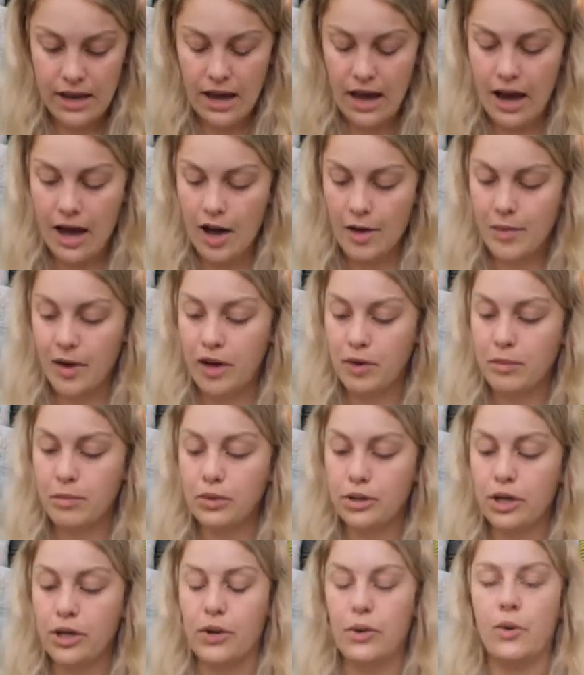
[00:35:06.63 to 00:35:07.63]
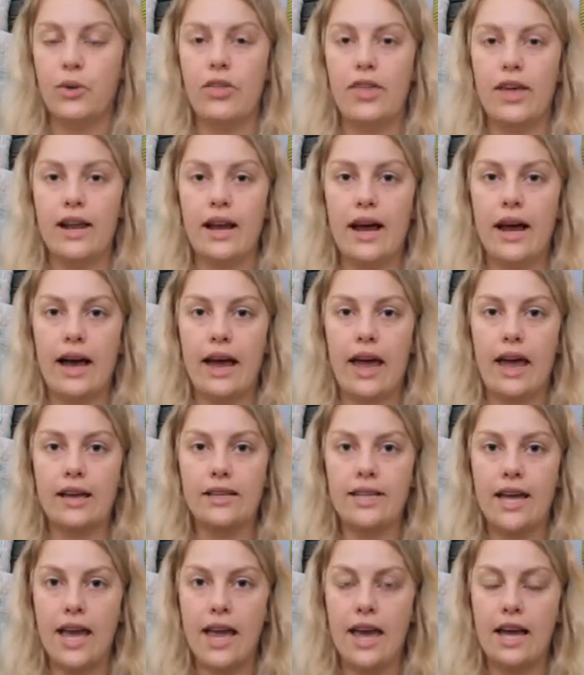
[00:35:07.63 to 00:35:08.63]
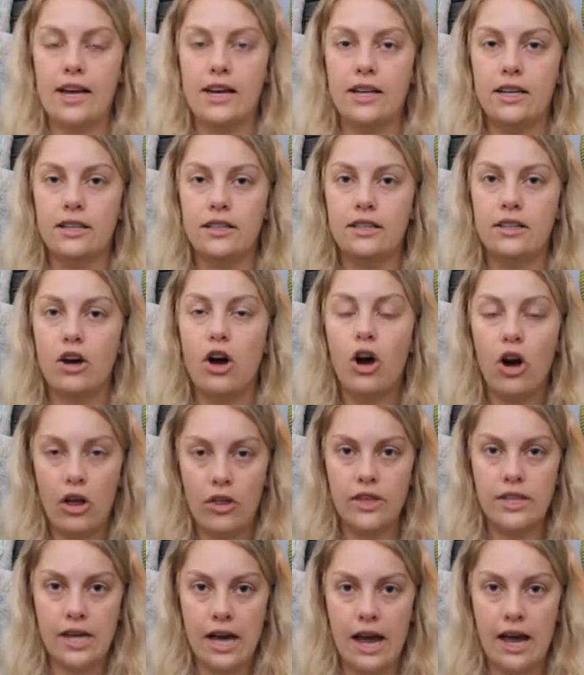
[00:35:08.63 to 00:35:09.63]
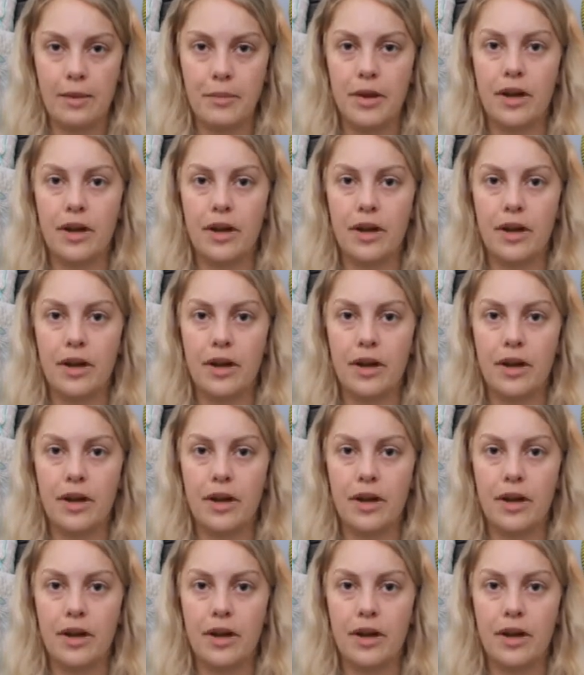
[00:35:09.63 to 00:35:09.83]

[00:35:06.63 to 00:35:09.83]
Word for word: um, in blue that I take all the time.